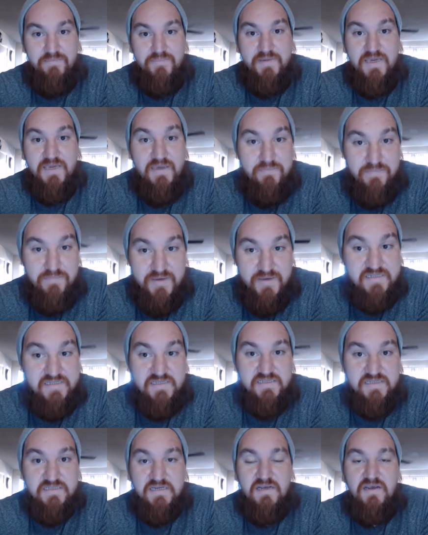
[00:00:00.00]
key
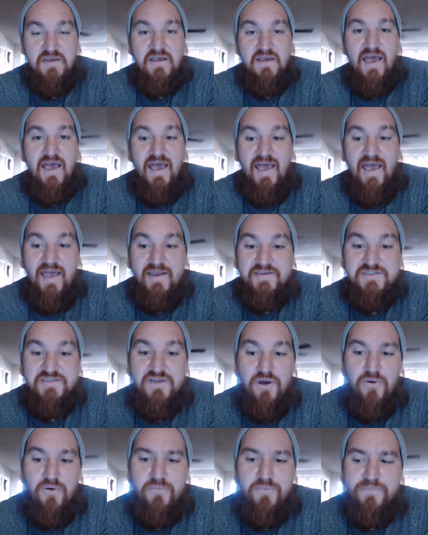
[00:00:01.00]
pieces and
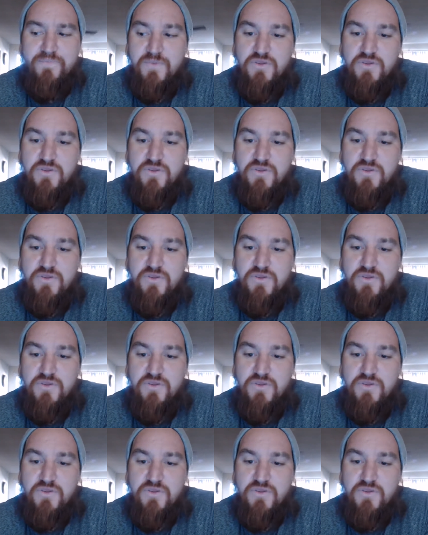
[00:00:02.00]
so